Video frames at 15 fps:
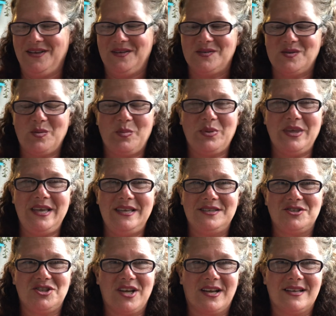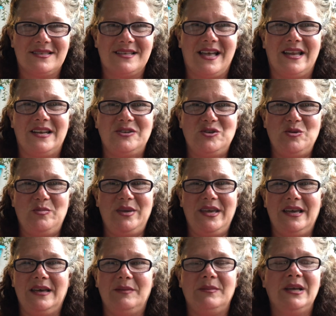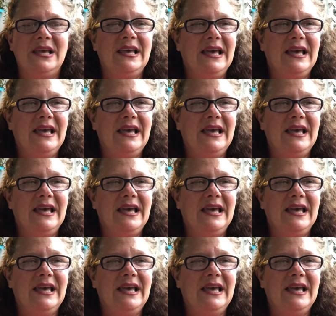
So please check us out at 2 p.m.